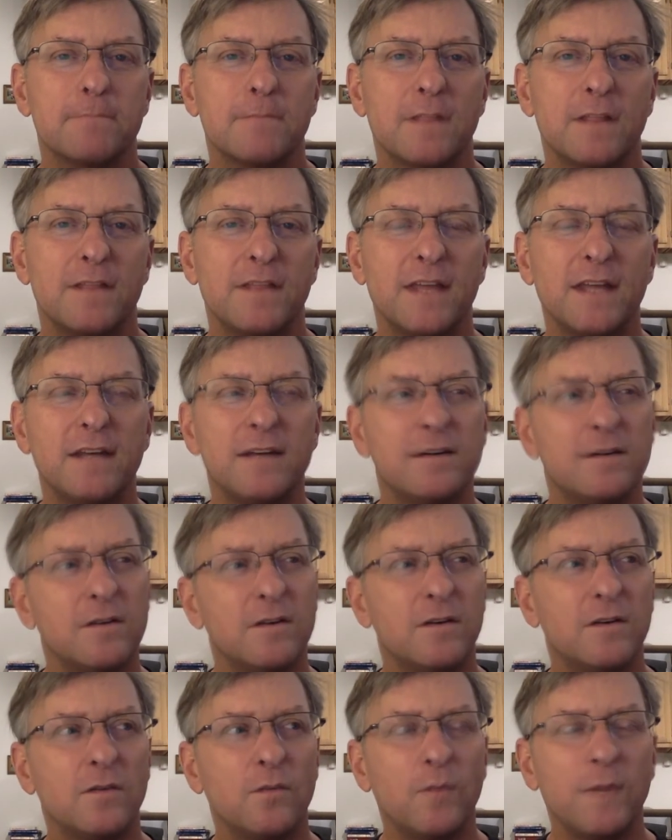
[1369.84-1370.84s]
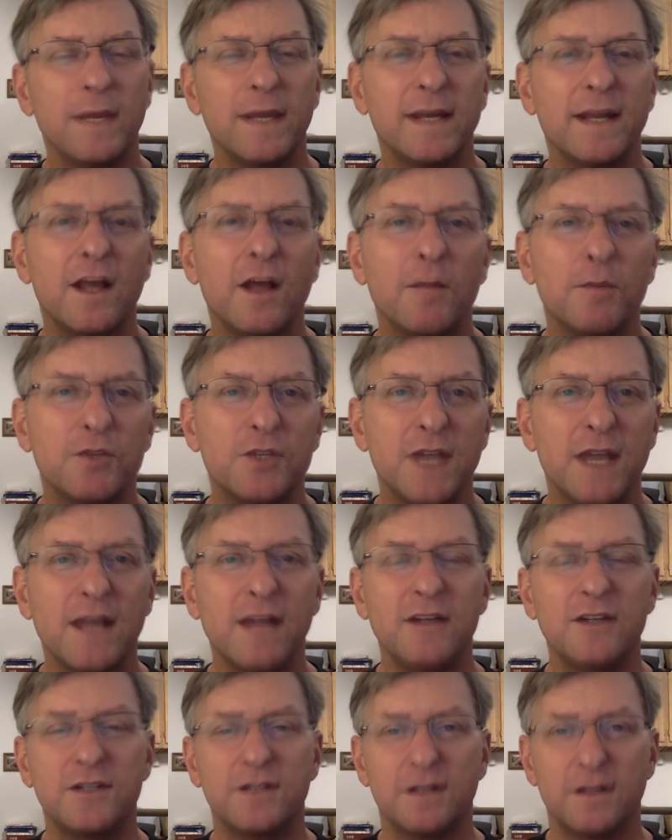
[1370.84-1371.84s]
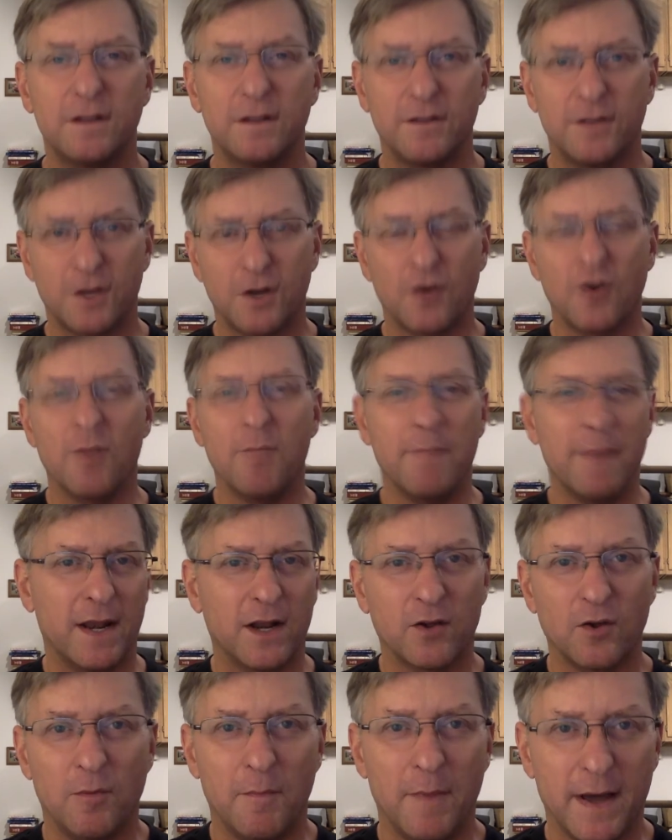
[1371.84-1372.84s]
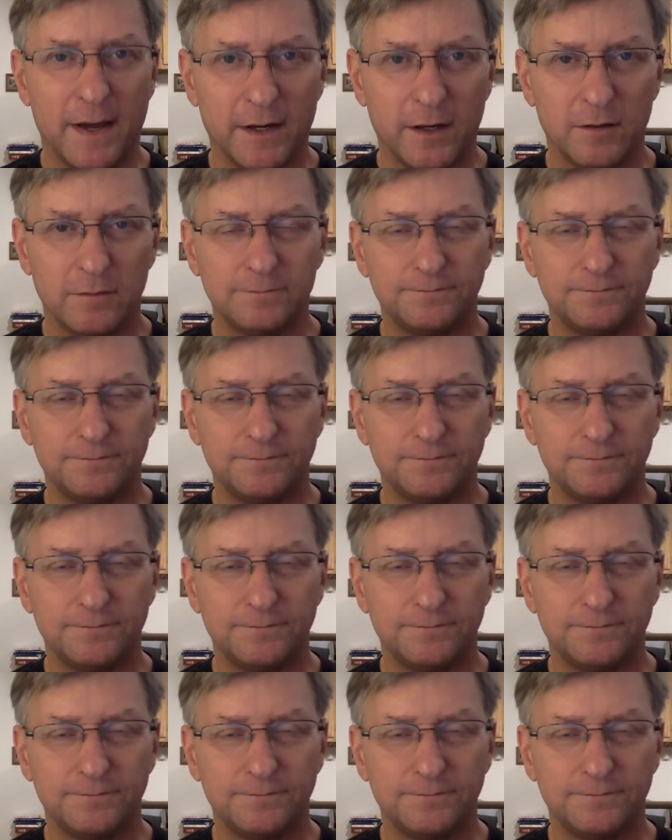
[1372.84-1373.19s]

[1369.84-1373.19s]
then we can help change the current medical model.